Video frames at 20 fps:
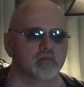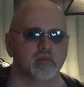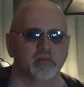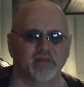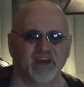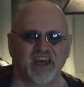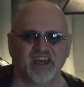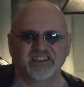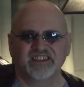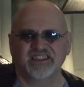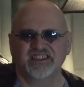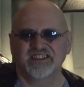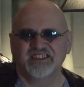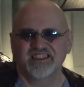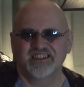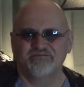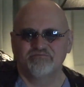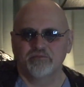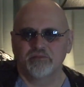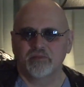But,
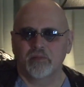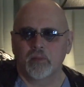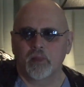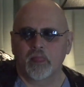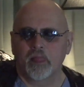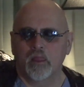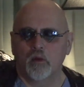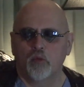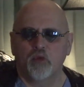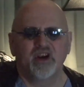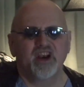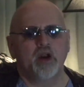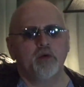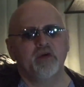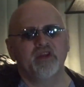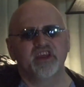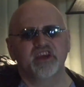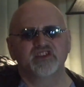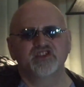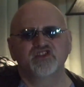we're not
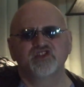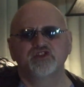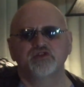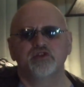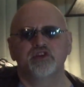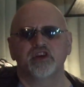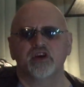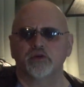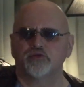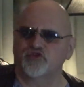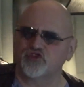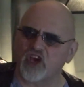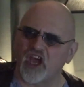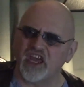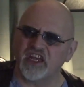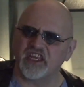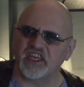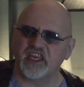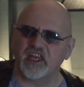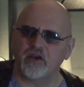really a studio. I'm trying
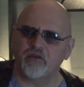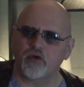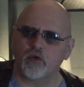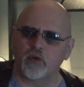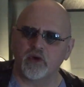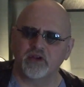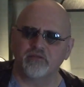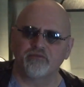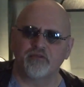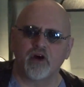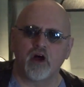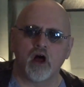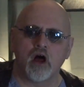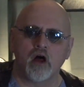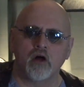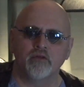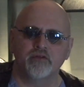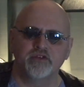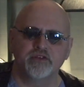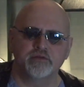to get everyone
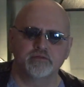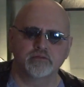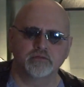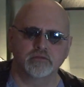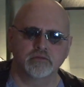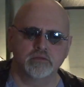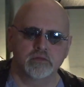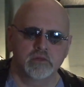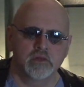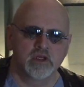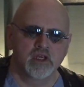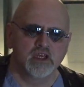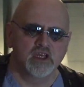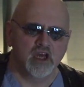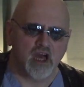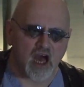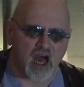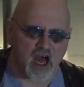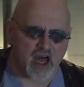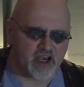involved,
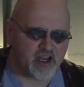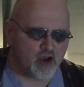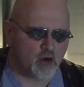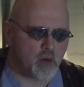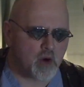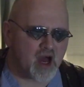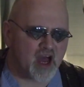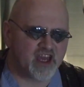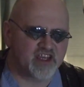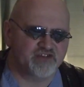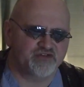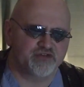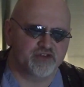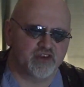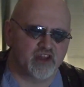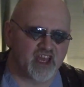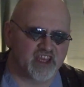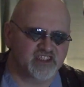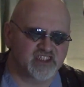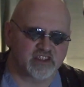audio-wise, for
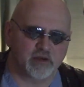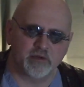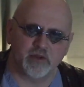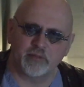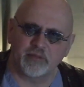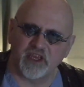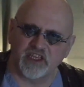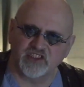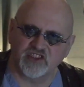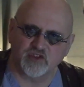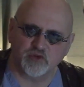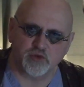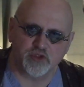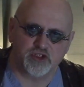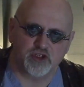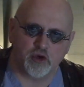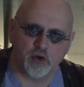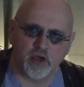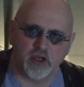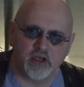like some of the pieces we're
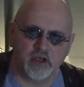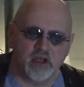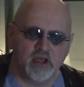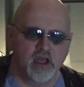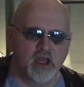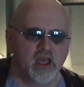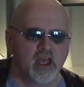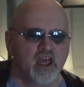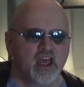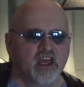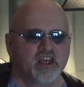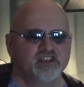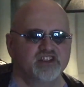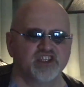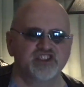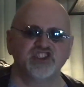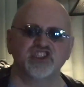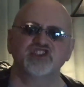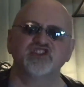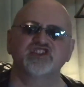doing, to
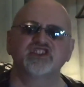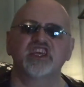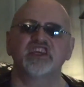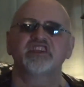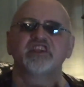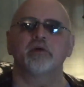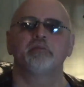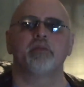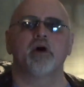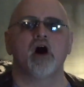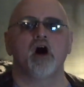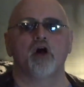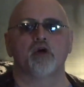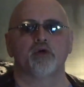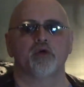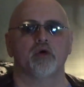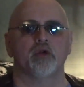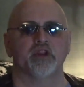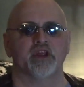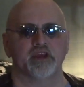just get the ball
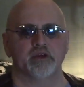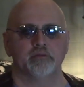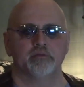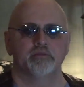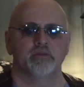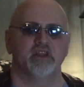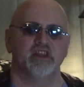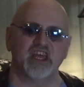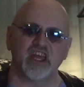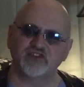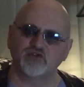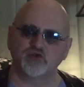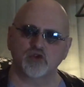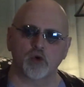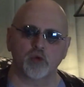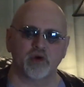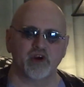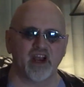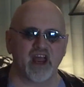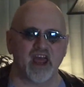rolling. And that's where
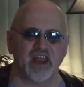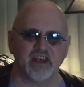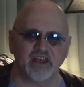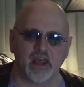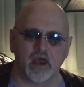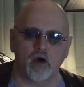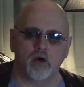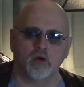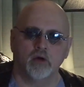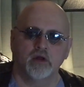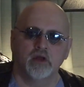we're at now.